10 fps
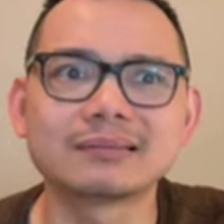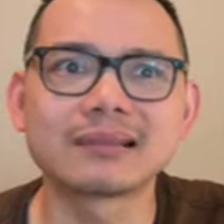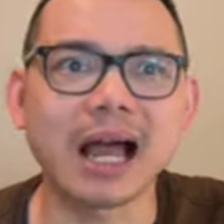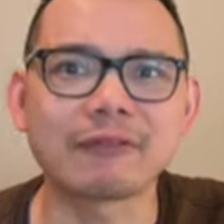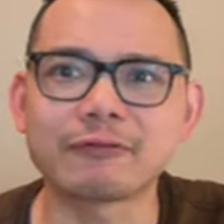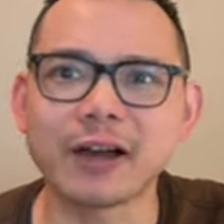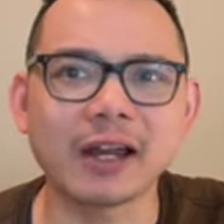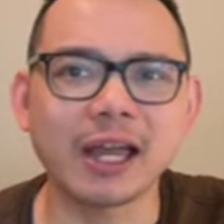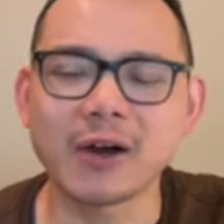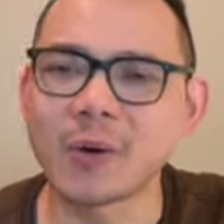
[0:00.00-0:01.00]
I find
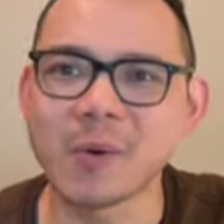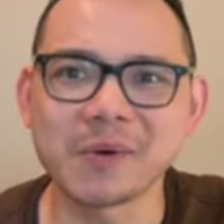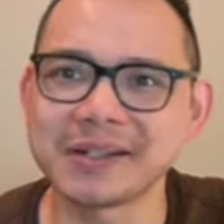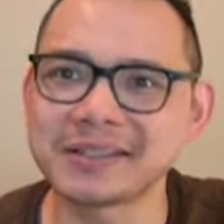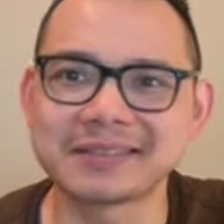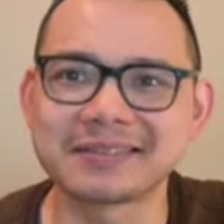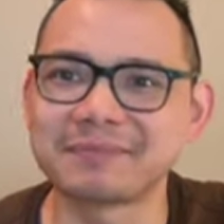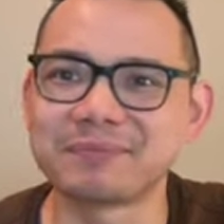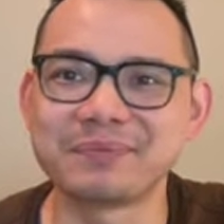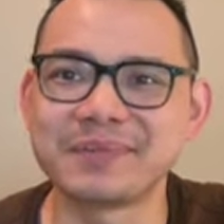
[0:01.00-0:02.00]
out all these
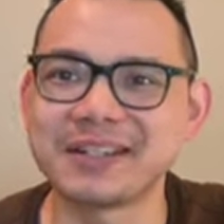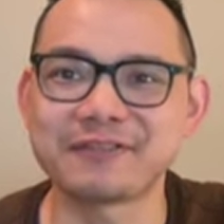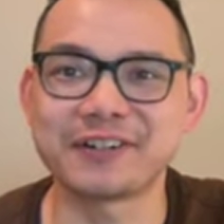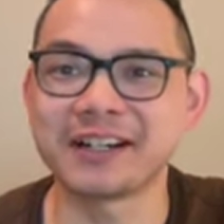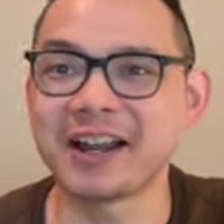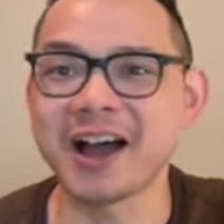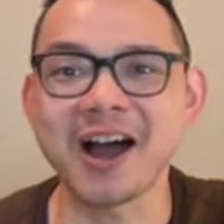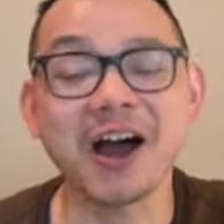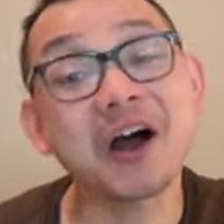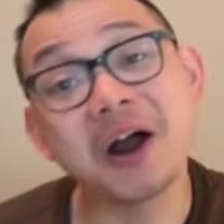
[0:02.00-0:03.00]
different
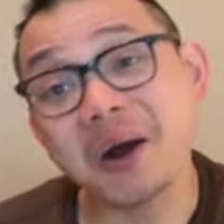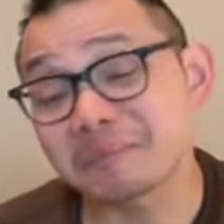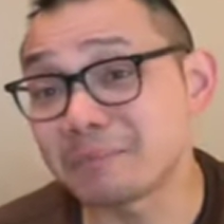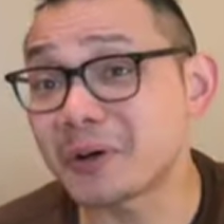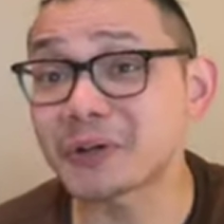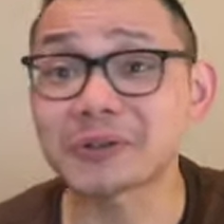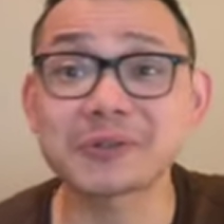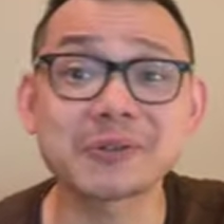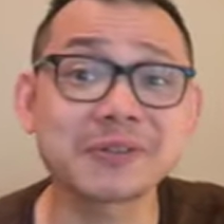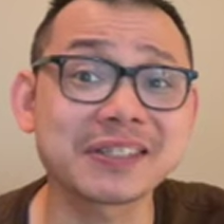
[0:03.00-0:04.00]
harp
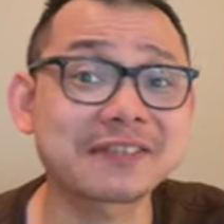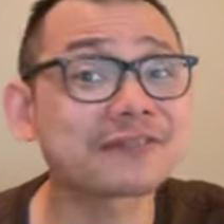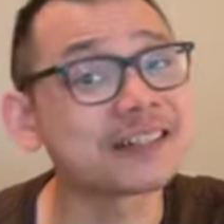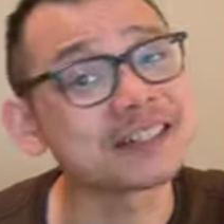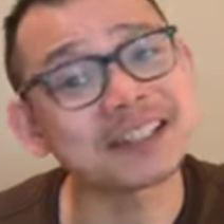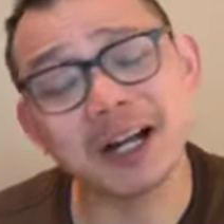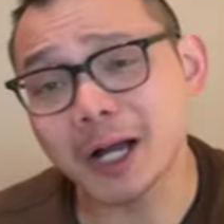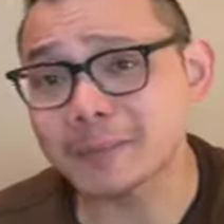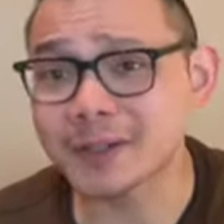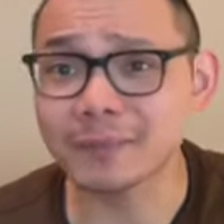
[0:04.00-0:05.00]
models, different
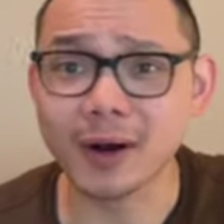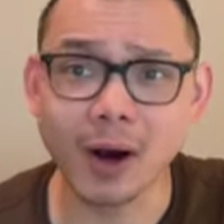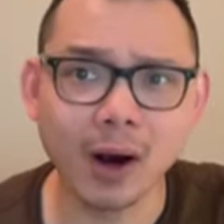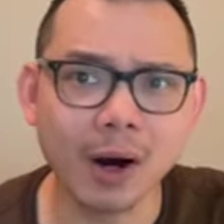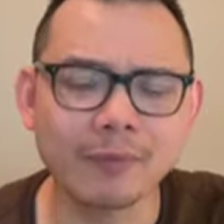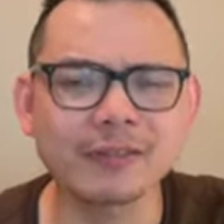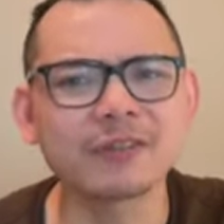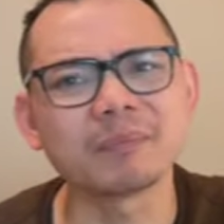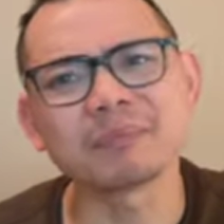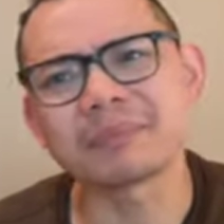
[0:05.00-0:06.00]
types of harp,
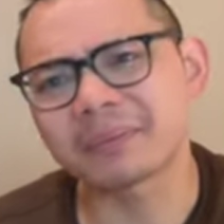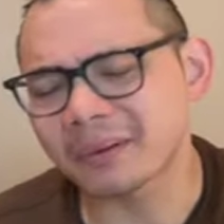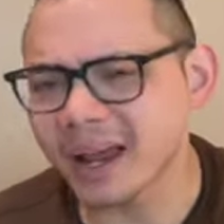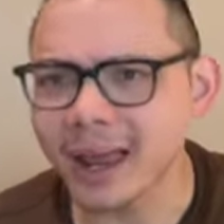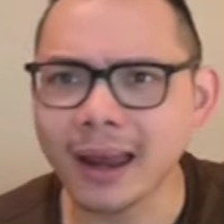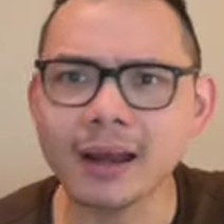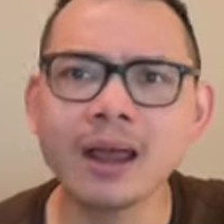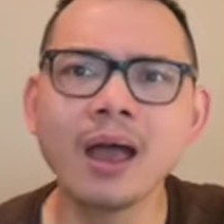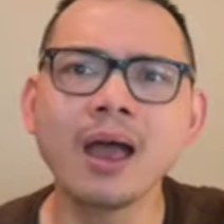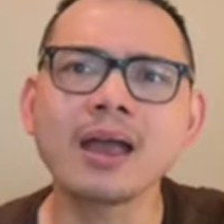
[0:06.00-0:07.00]
different brand,
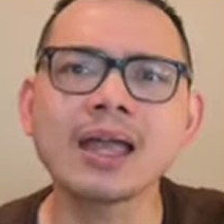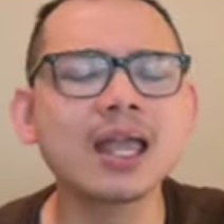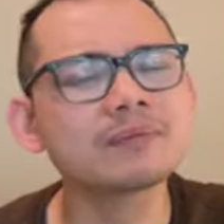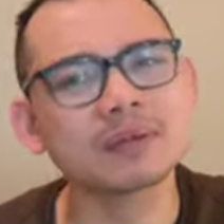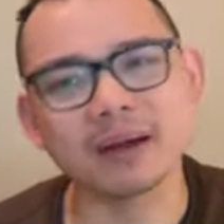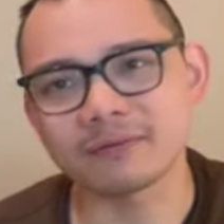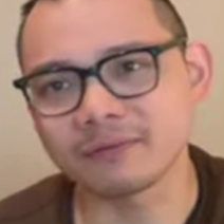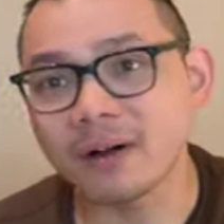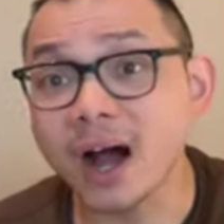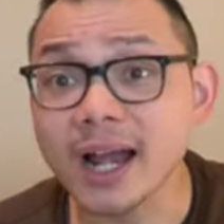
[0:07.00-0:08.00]
heaps of
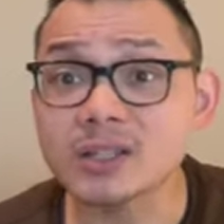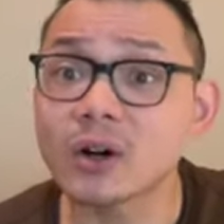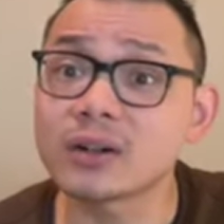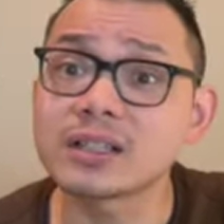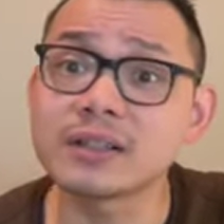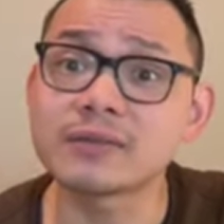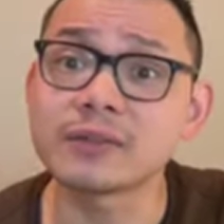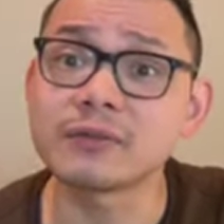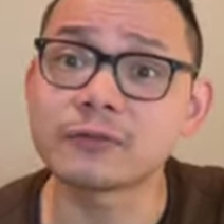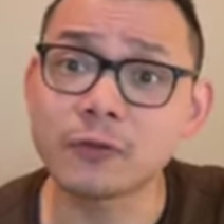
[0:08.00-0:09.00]
advice on
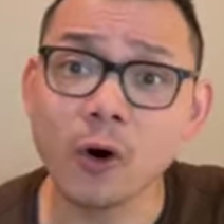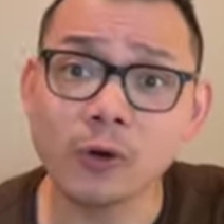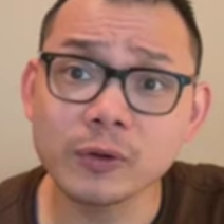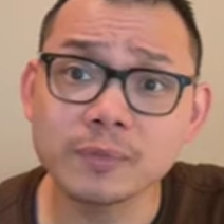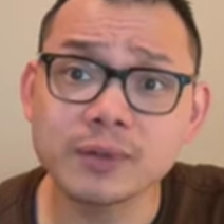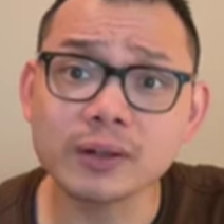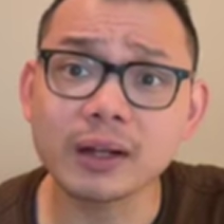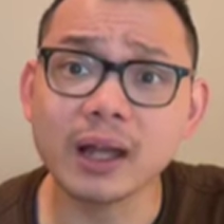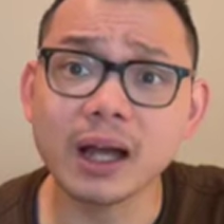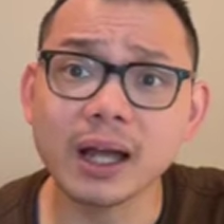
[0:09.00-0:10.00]
different forums
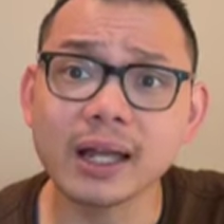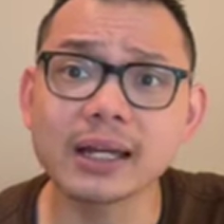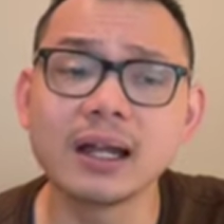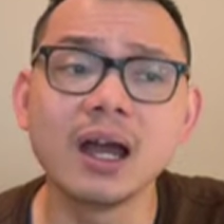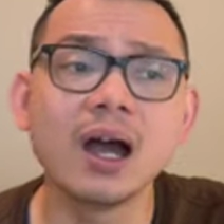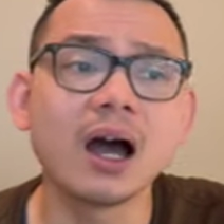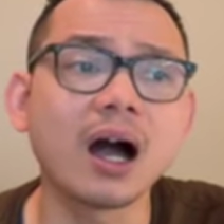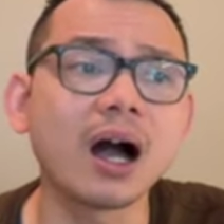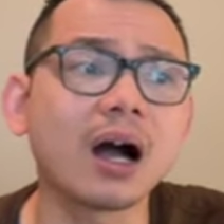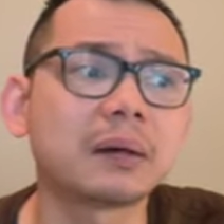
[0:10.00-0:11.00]
online,
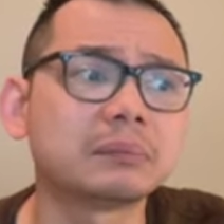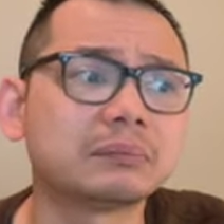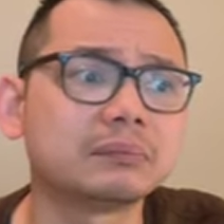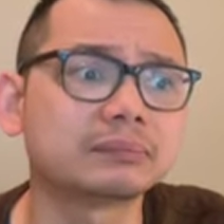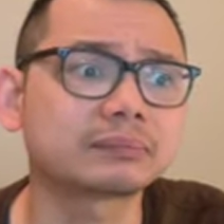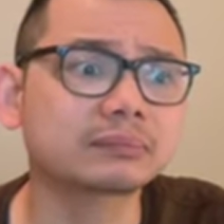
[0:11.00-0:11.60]
and